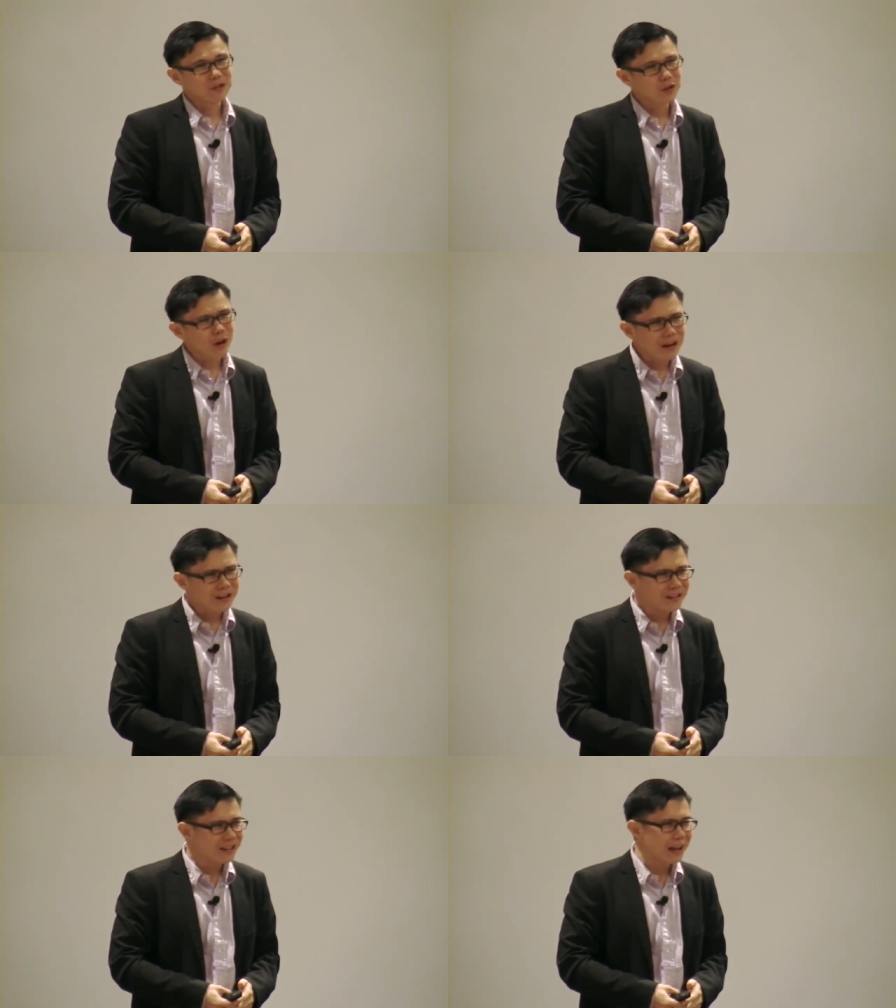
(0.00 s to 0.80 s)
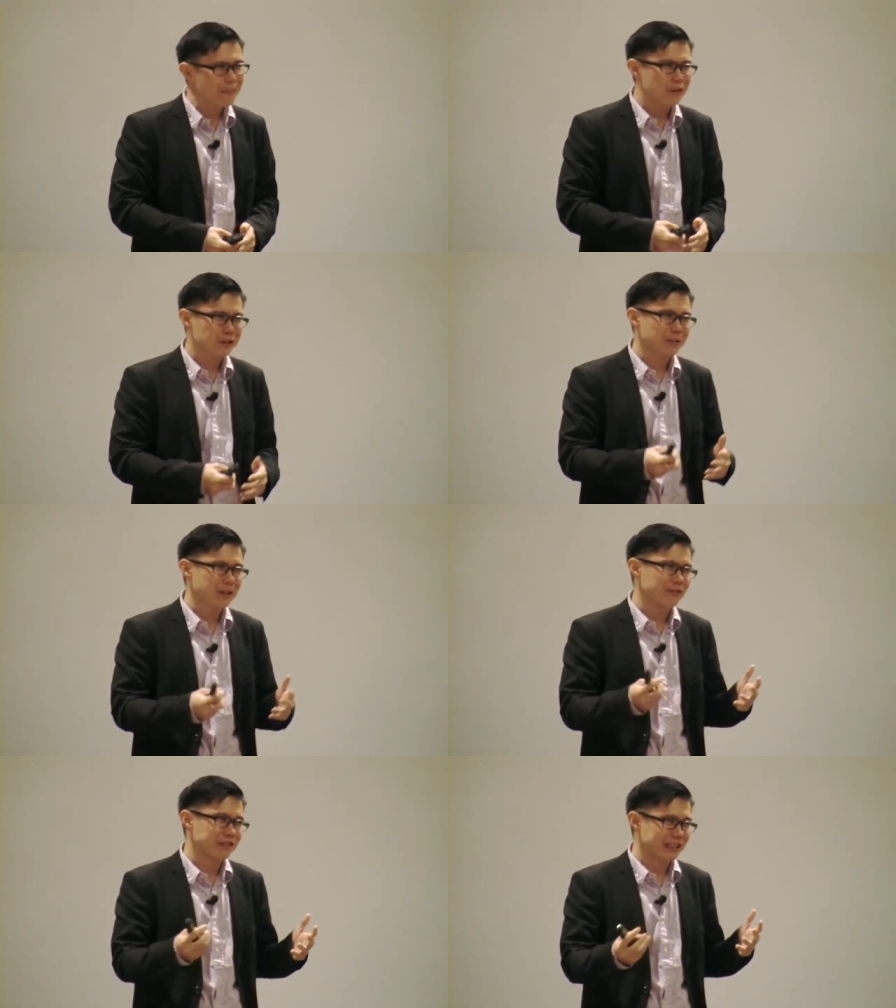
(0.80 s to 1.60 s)
John, I'm not sure
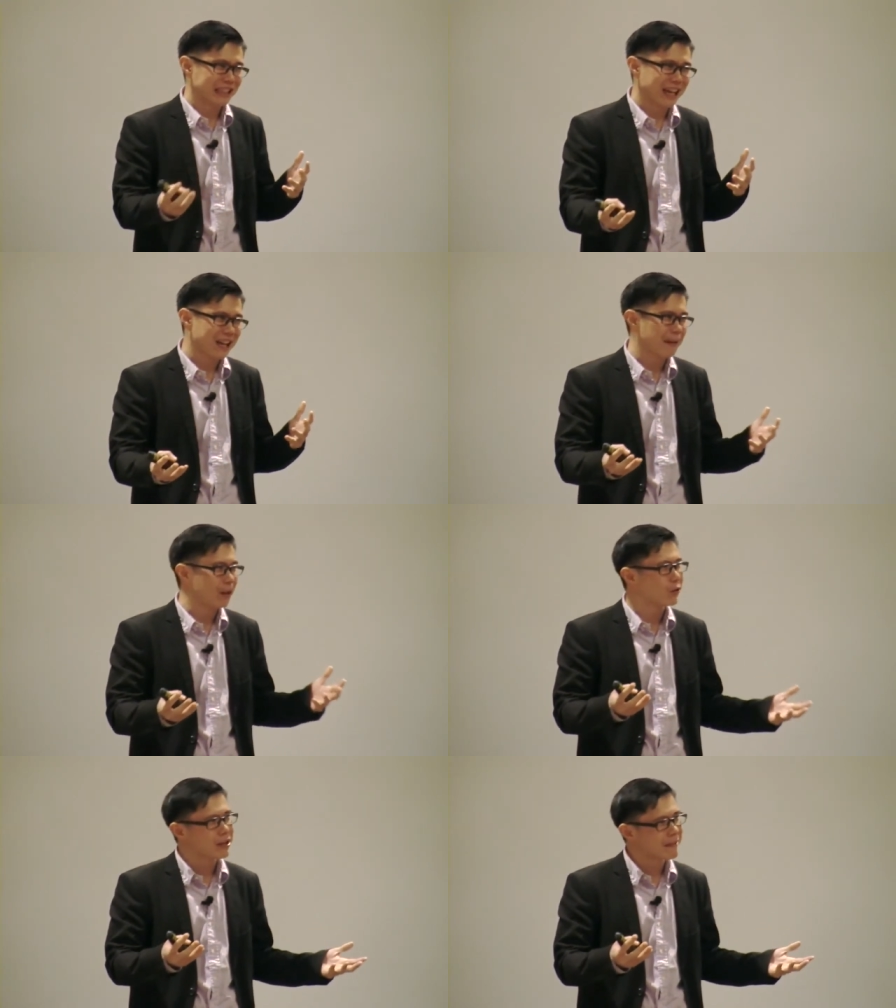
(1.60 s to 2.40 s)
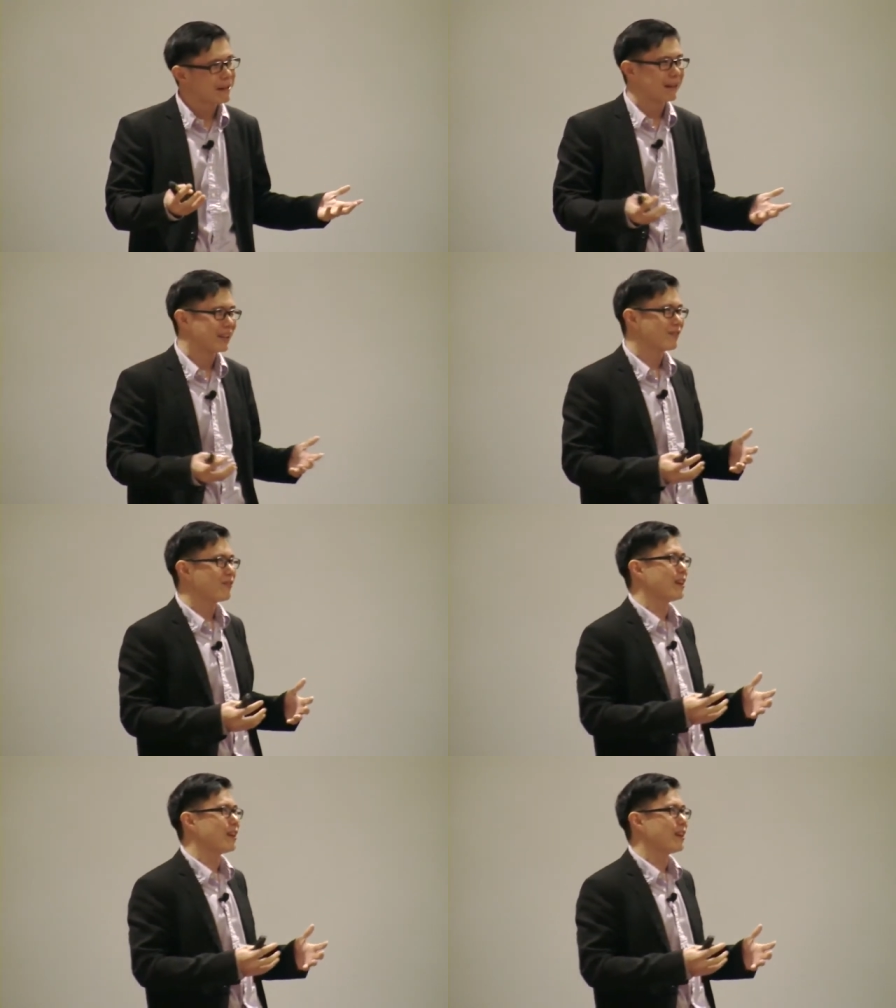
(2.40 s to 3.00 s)
if it's the younger man, older man, but